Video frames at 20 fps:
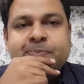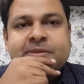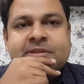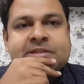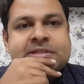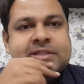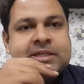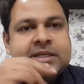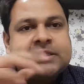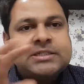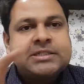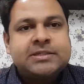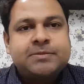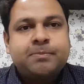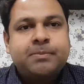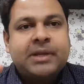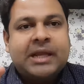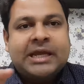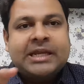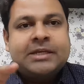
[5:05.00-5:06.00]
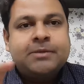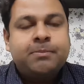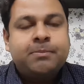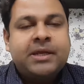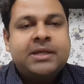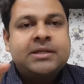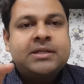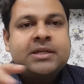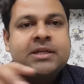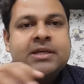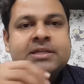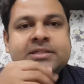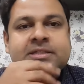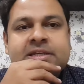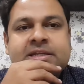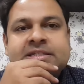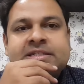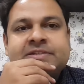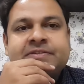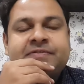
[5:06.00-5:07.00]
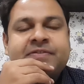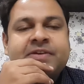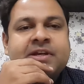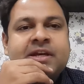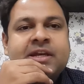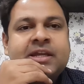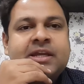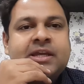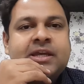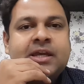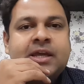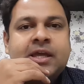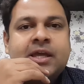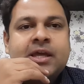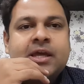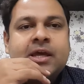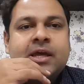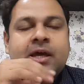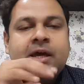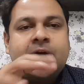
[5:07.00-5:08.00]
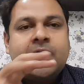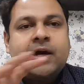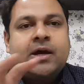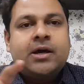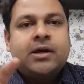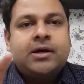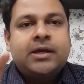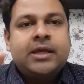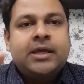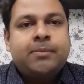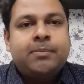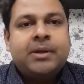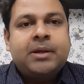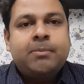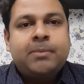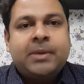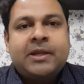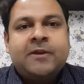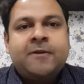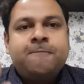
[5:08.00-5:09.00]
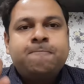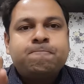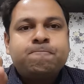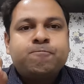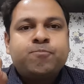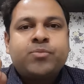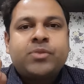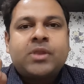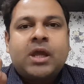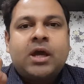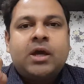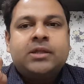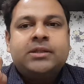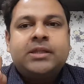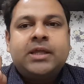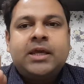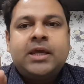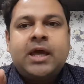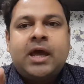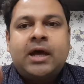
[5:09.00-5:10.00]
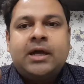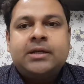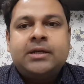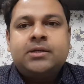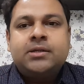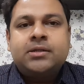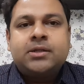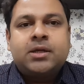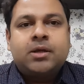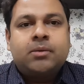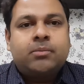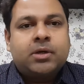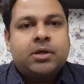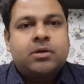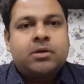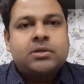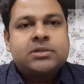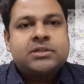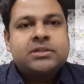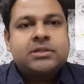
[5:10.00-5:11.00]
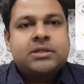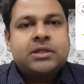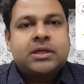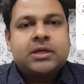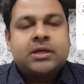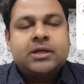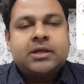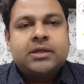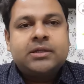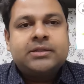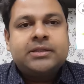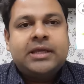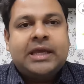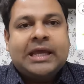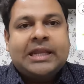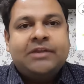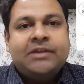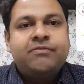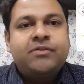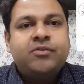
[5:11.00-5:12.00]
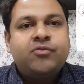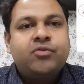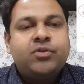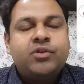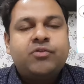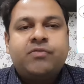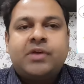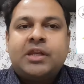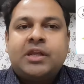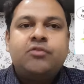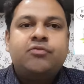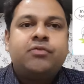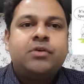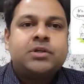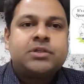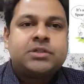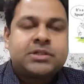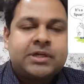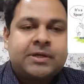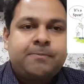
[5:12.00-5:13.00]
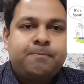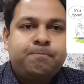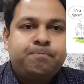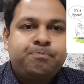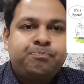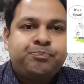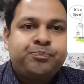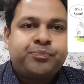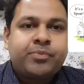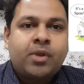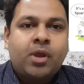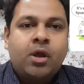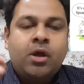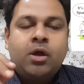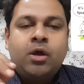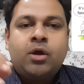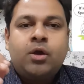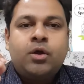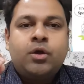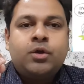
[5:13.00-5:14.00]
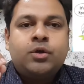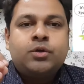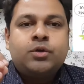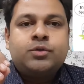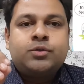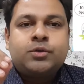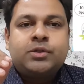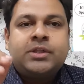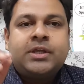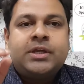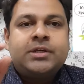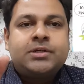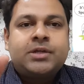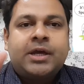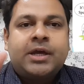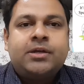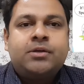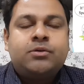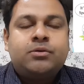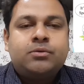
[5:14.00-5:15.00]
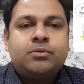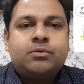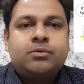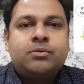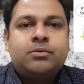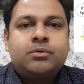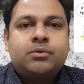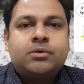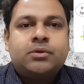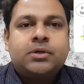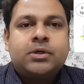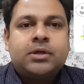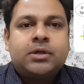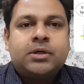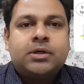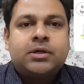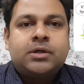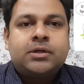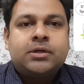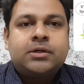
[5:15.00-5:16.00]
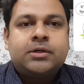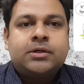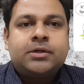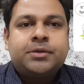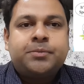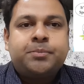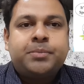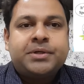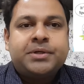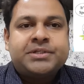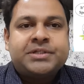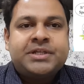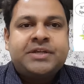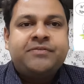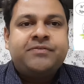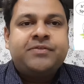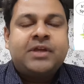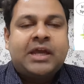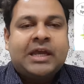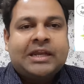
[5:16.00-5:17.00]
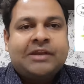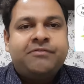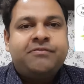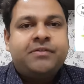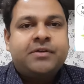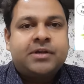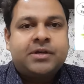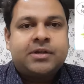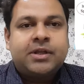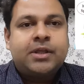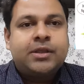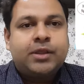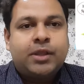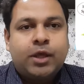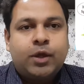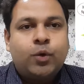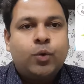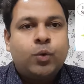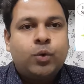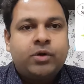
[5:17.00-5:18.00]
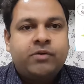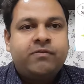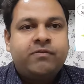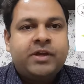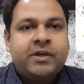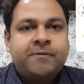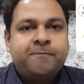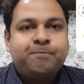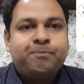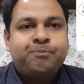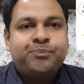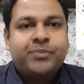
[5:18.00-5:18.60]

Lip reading: six blind men, six differently able men, they had come across the elephant for the very first time. So they tried to uh, perceive the elephant in their own way,